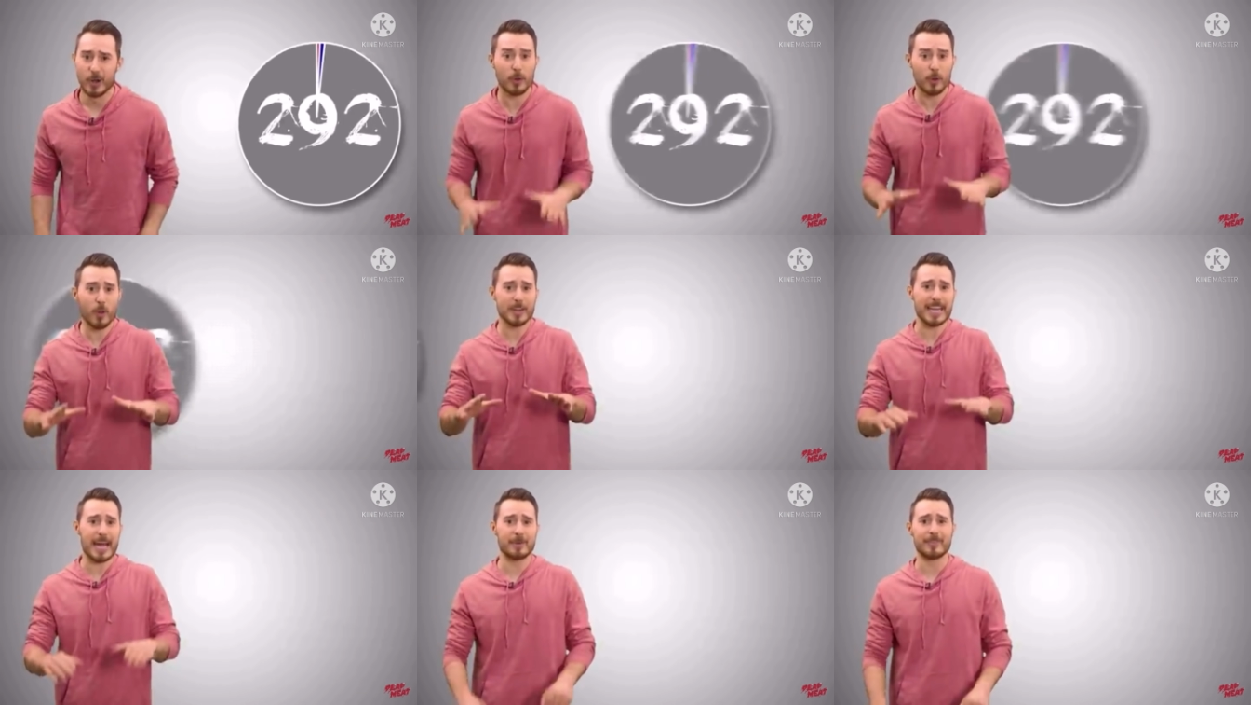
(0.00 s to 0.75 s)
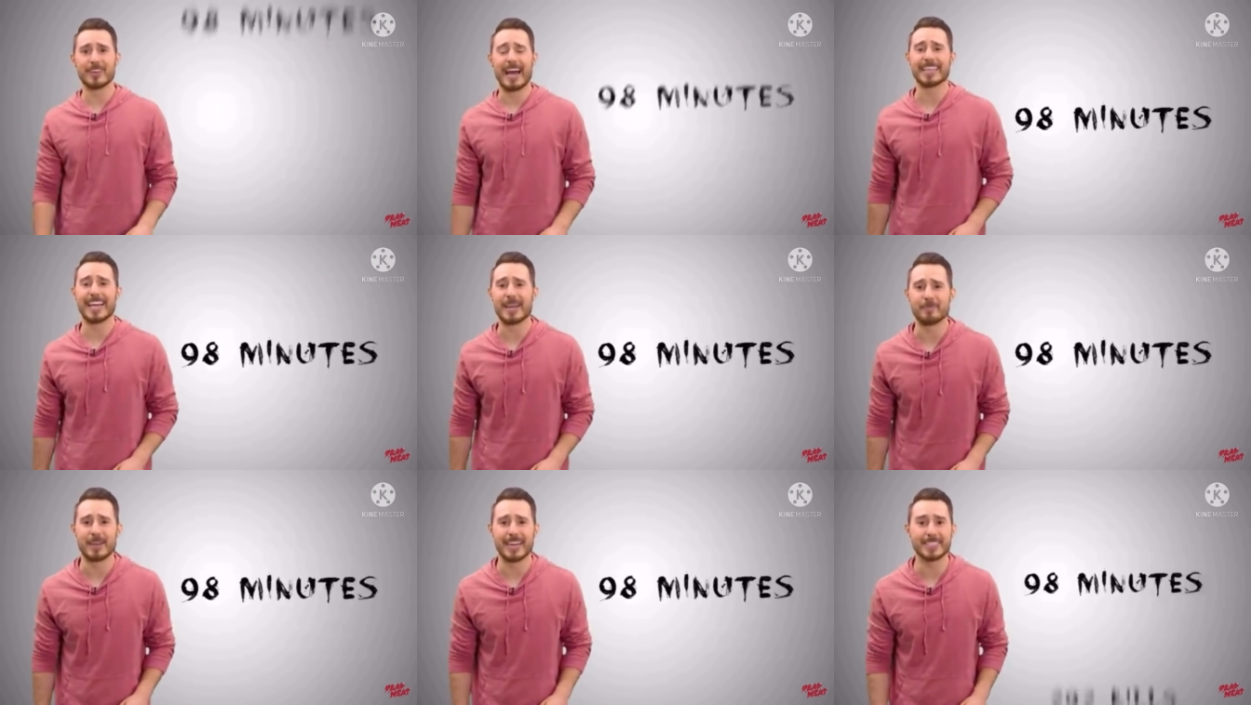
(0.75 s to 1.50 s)
With a runtime of
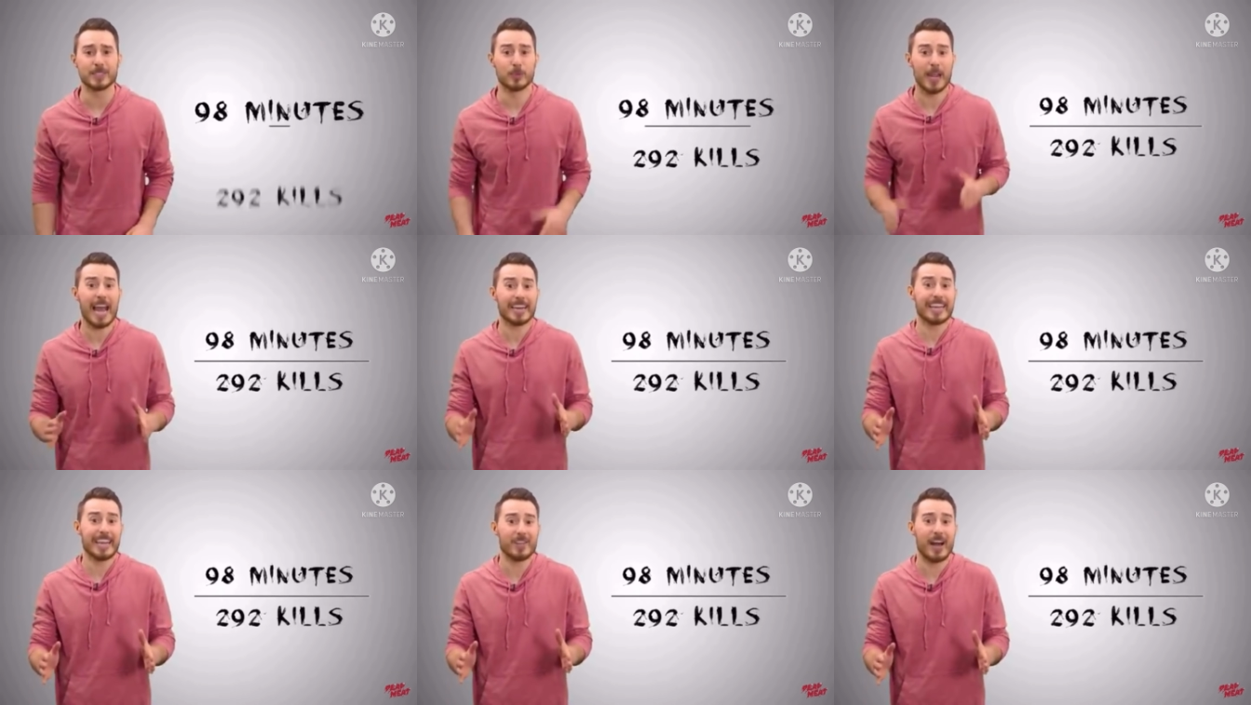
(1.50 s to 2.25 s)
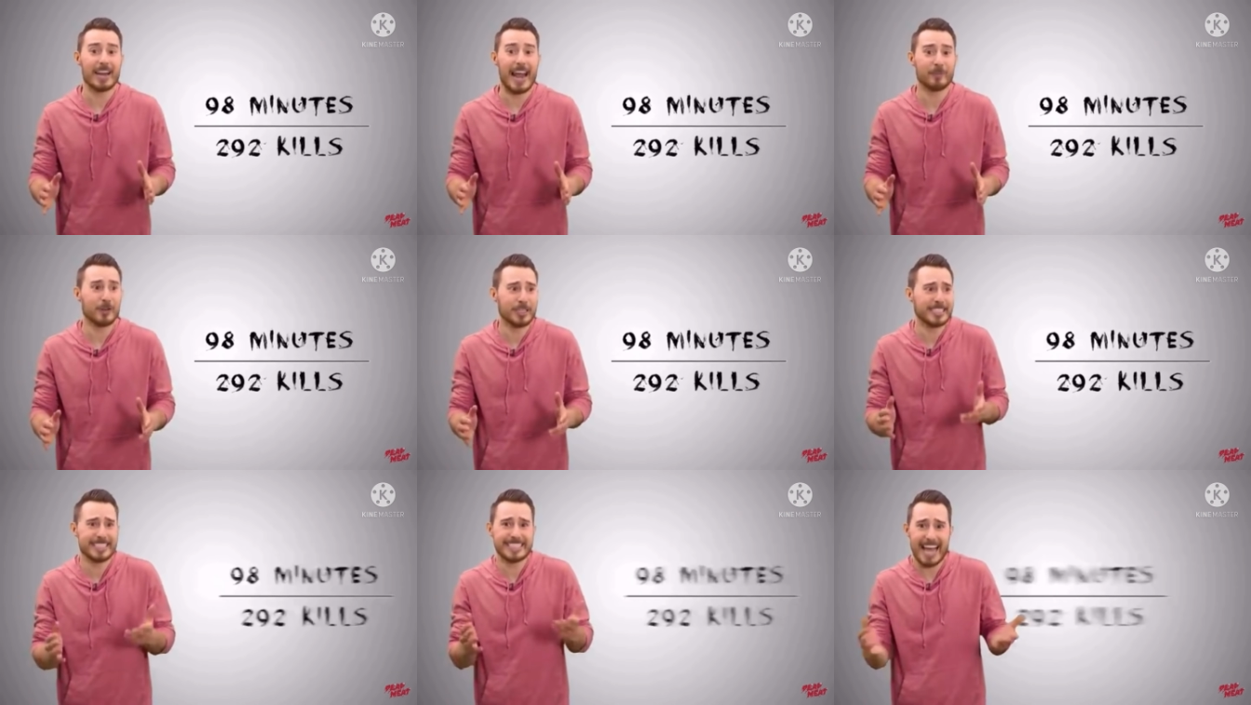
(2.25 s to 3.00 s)
98 minutes, we had a kill on
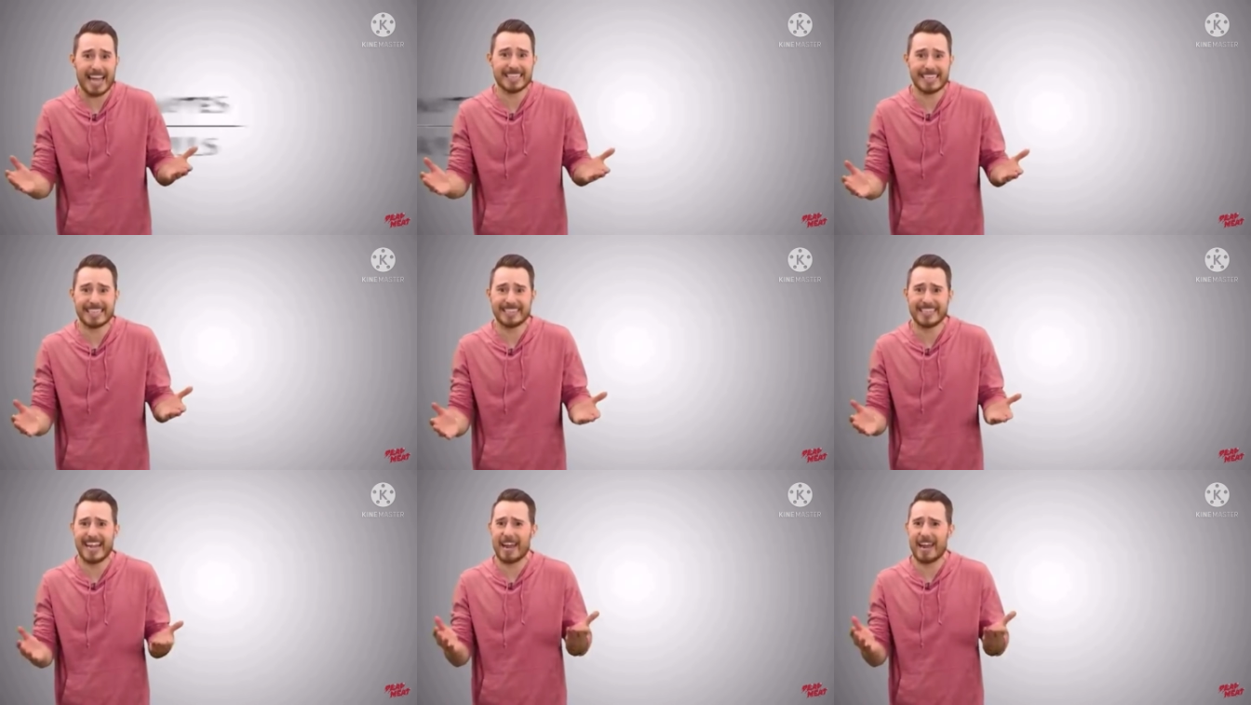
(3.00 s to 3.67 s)
average technically